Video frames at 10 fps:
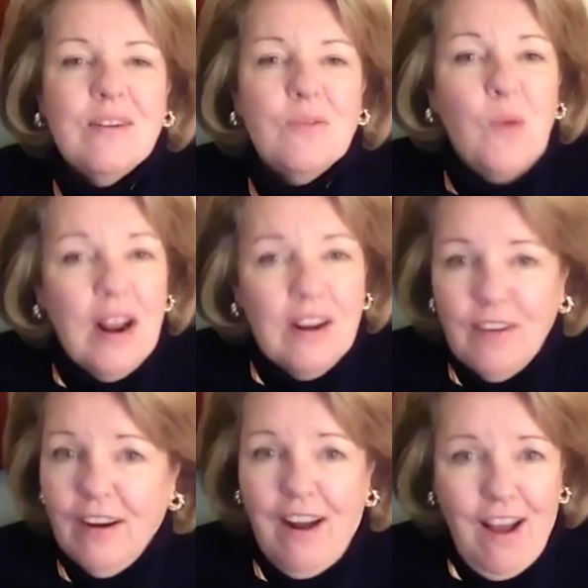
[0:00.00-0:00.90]
one of
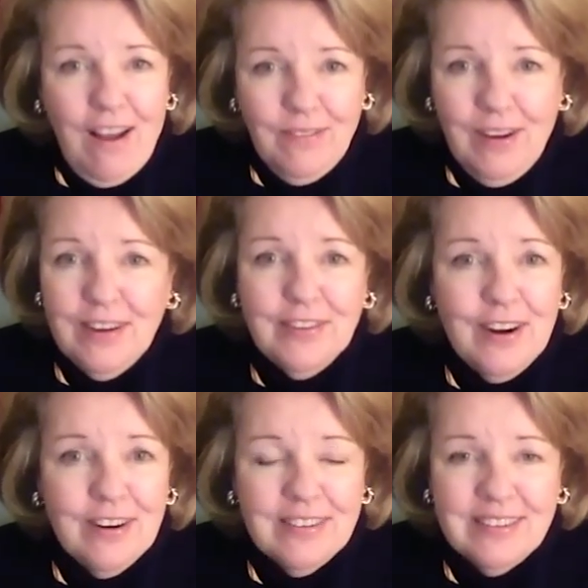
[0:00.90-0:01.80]

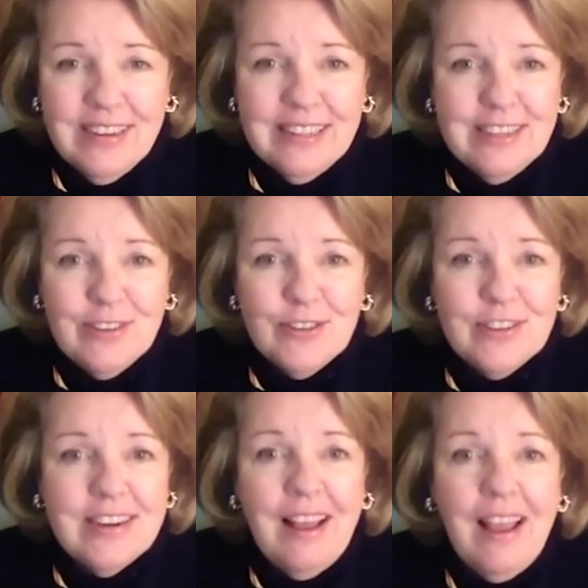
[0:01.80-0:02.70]
our listeners
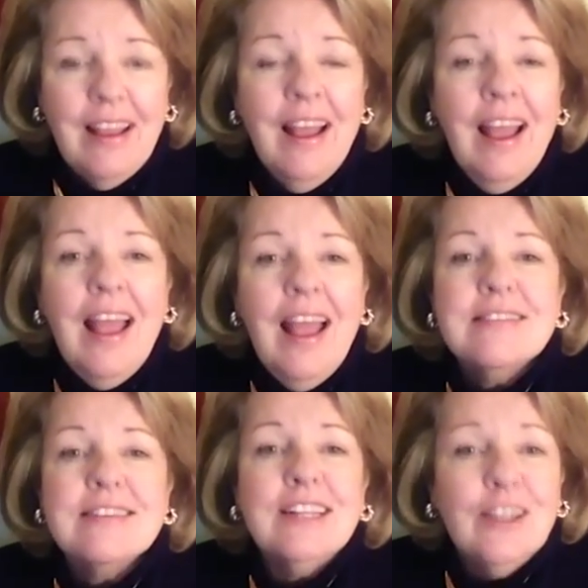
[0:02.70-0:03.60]
today
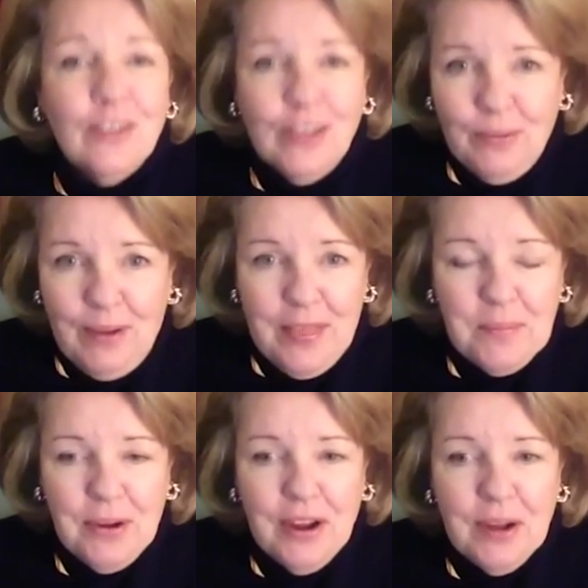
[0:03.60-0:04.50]
has clearly read the
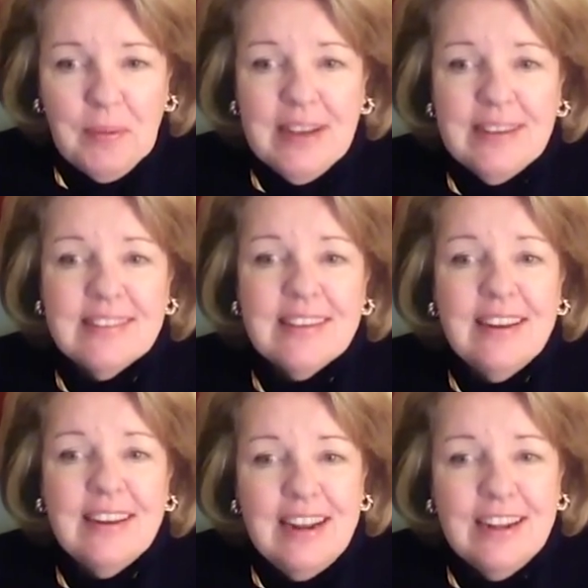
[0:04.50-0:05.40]
book, because
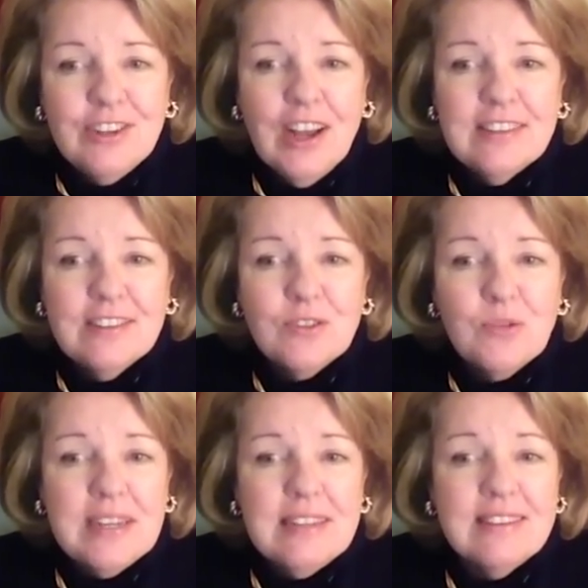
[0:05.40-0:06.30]
Anita Johnson
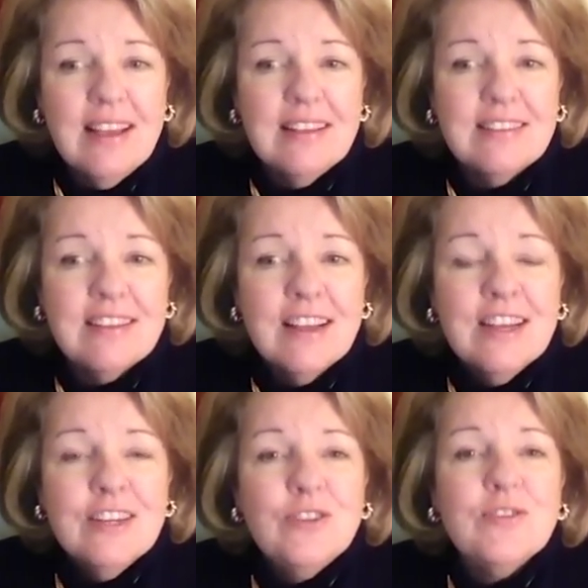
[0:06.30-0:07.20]
Gwynn says,
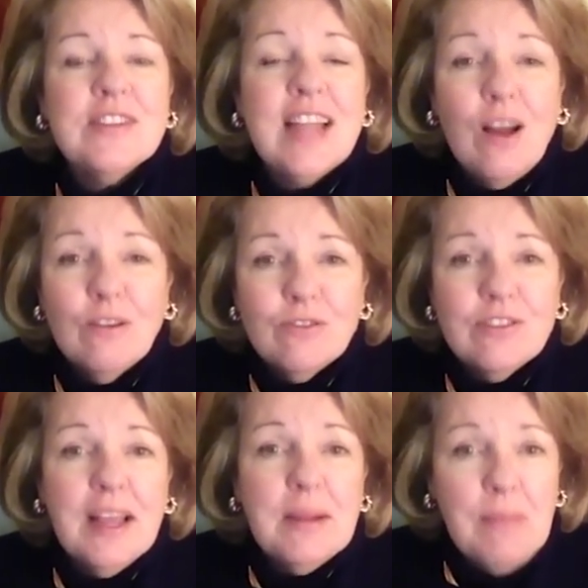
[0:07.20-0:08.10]
"Do scoundrels
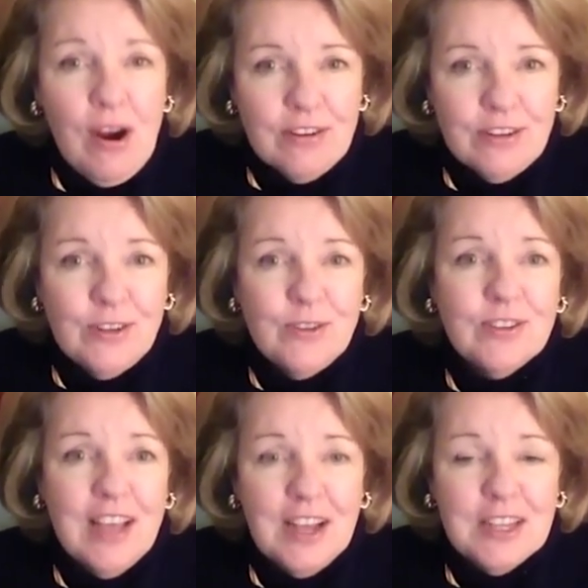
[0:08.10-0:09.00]
like Martin, who's
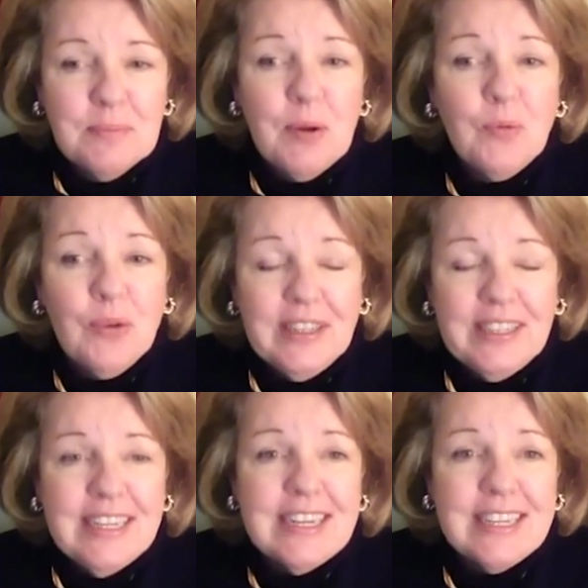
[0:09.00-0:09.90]
the husband,
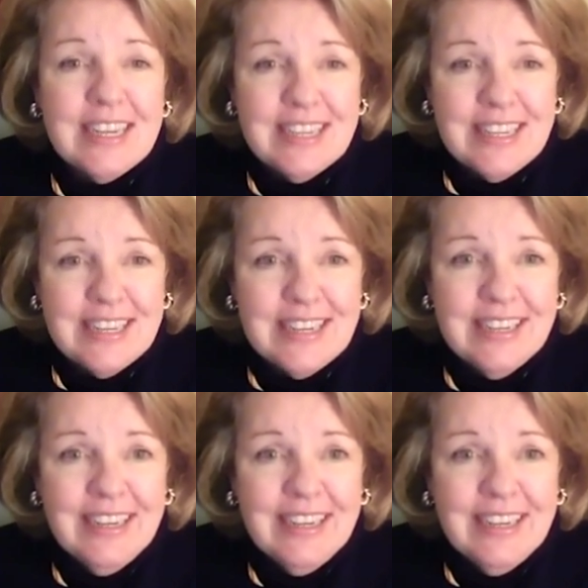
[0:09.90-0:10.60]
really exist?"